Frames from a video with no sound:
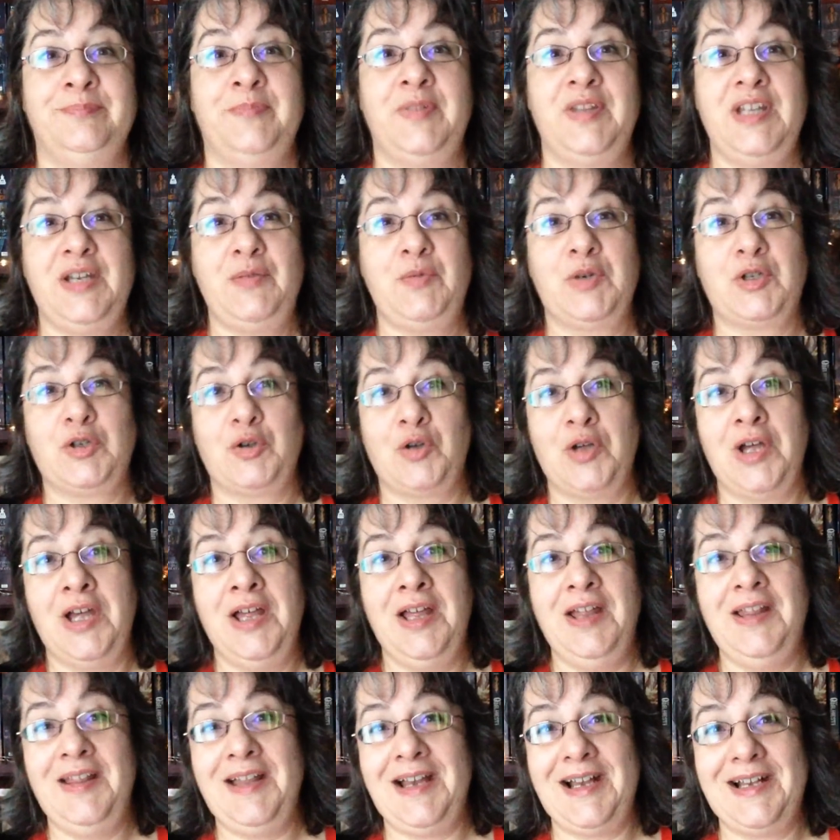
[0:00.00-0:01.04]
But there we go.
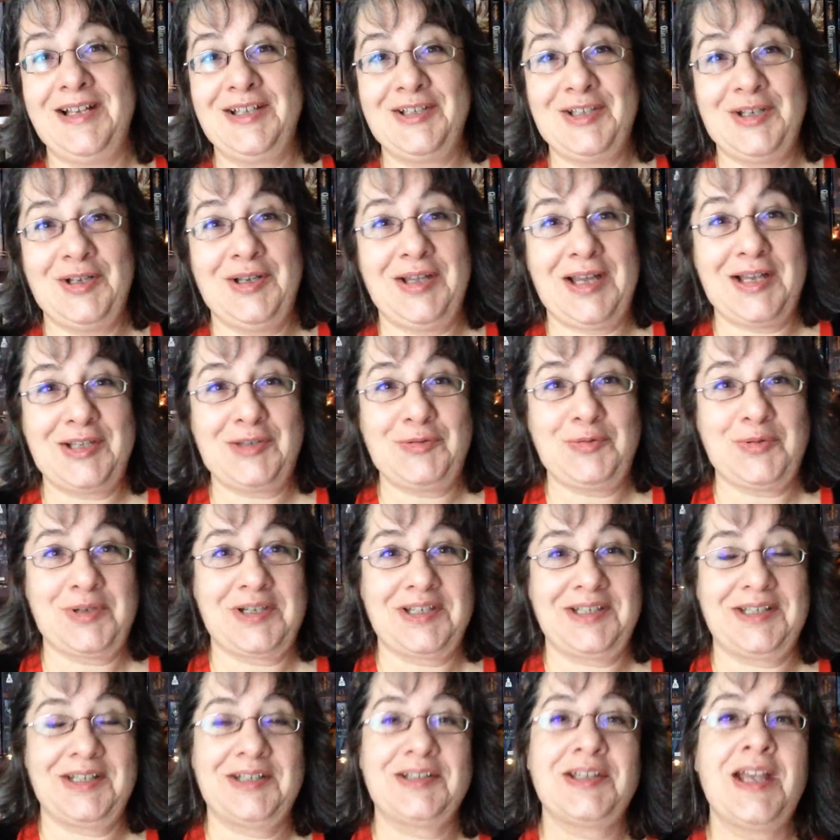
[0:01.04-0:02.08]
That's
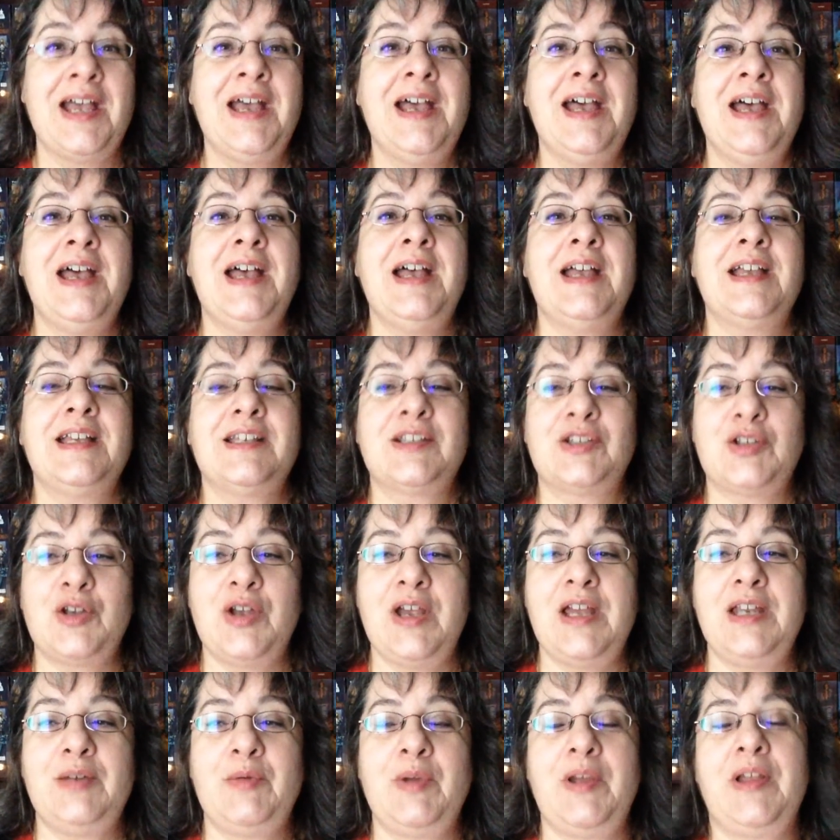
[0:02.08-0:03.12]
what it is. So
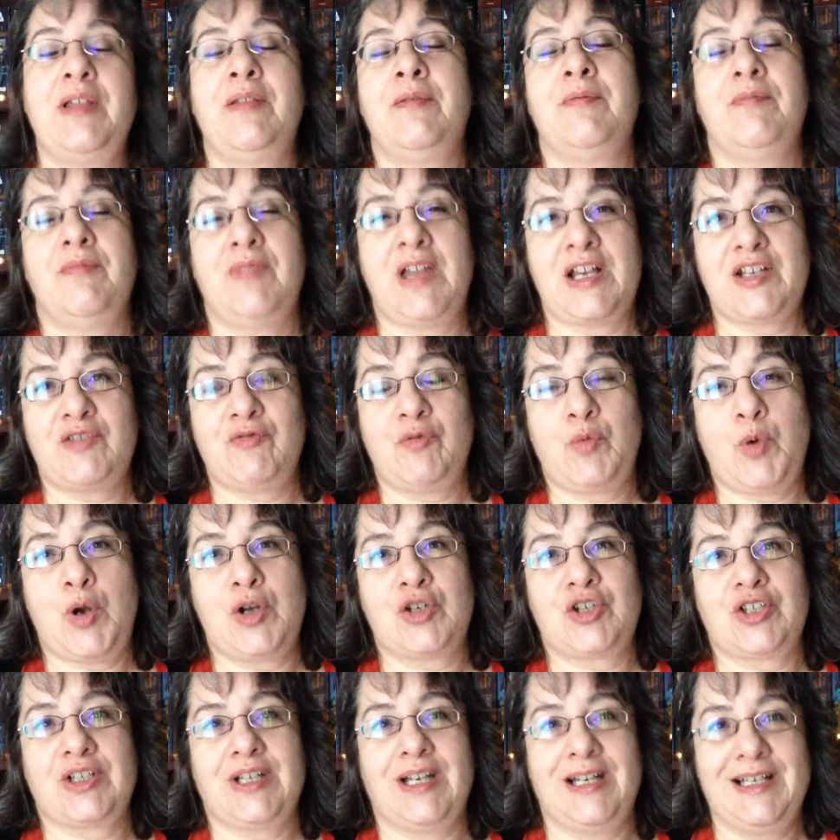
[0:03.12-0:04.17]
anyway, thanks for
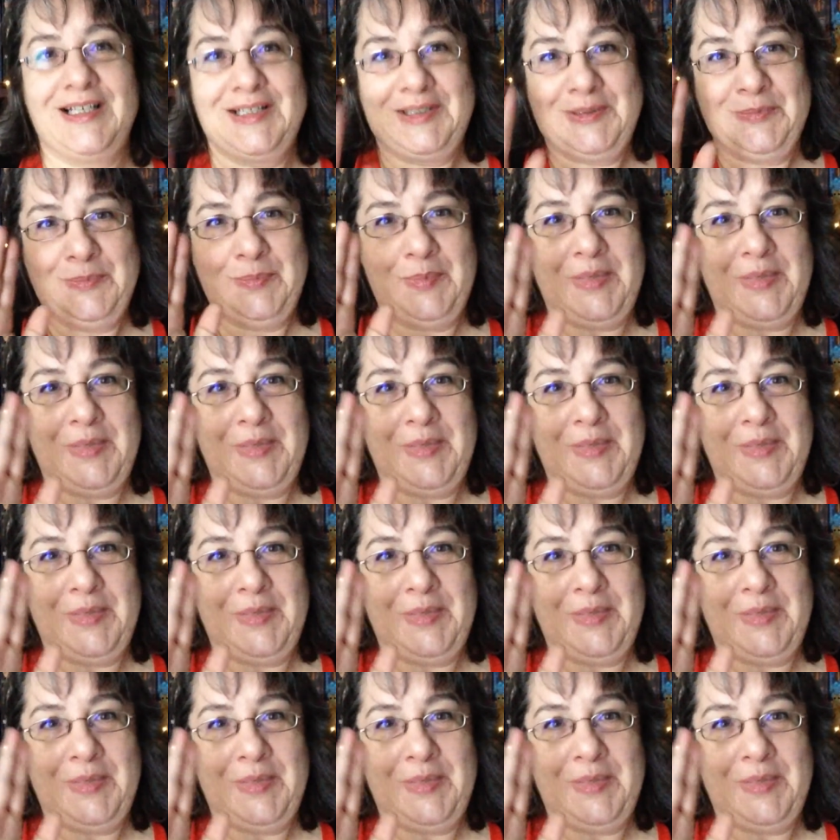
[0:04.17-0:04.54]
watching, guys.